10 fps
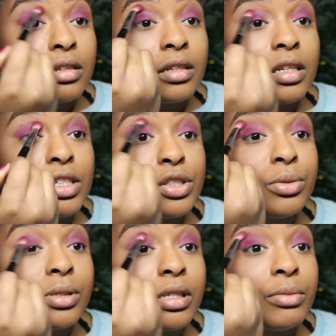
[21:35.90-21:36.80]
Get
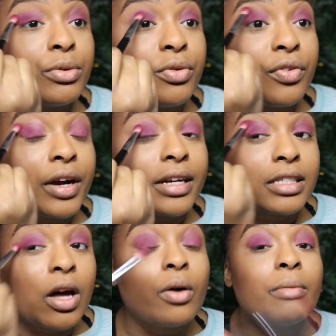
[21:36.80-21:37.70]
you some new
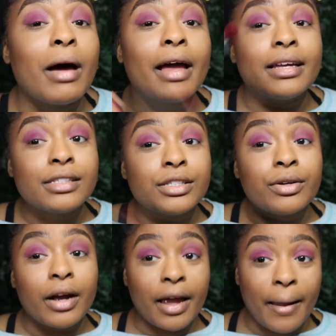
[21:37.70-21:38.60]
friends. Go to my
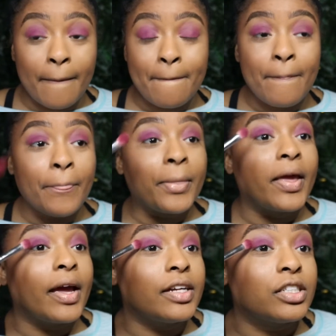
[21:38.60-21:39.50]
Instagram,
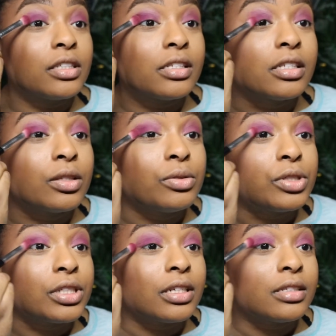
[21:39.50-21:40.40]
Angela
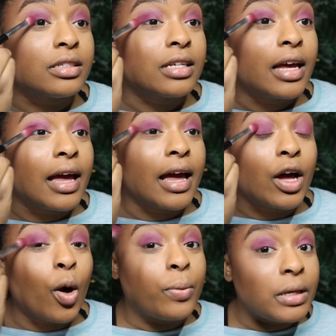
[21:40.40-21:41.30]
Solutions, and
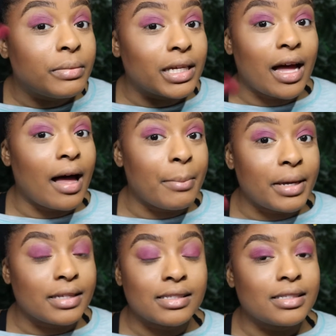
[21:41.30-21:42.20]
go peep the
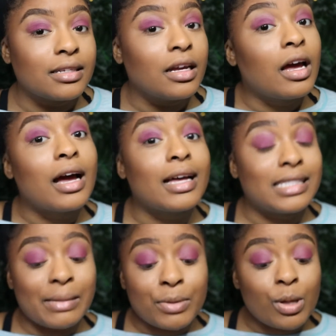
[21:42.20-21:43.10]
comments. Because
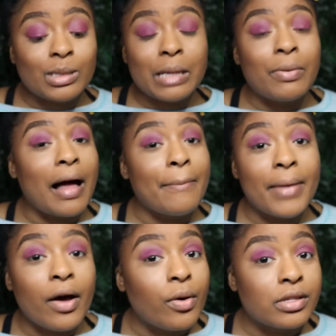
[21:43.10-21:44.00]
some of those people I
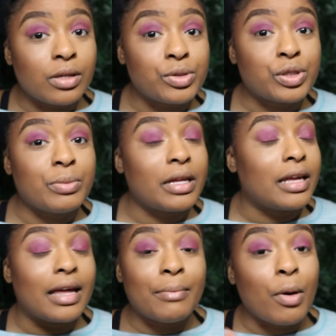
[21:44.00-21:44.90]
met on social
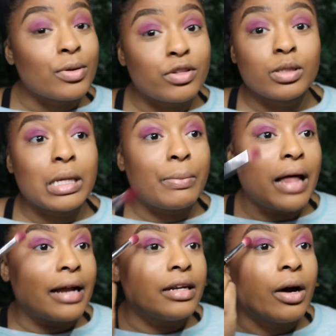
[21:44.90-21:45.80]
media, and most of those people
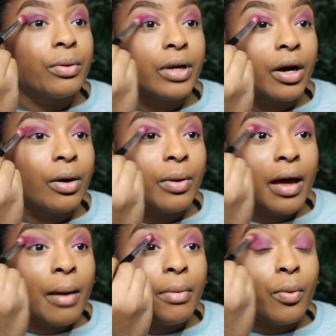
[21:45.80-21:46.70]
I don't know.
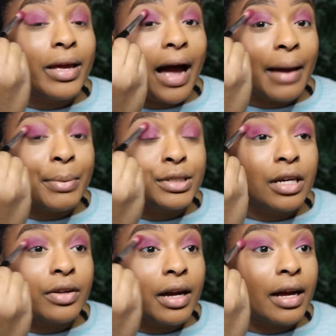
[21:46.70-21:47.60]
But we hype each
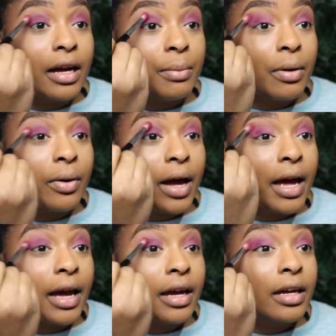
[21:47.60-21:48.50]
other up,
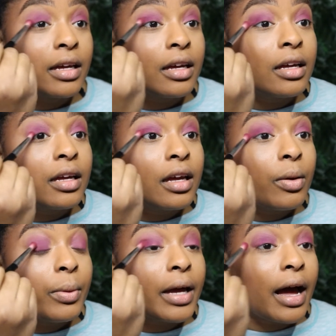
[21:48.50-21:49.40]
okay?
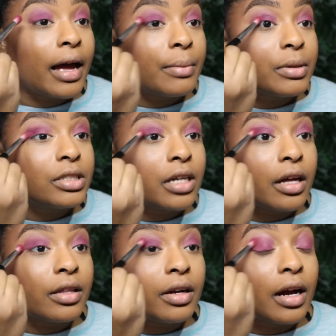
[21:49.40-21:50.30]
We hype each
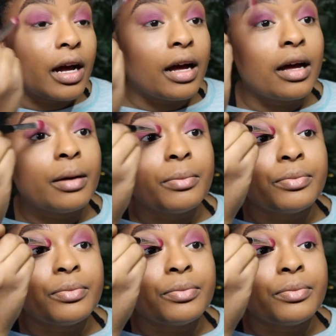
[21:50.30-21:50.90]
other up.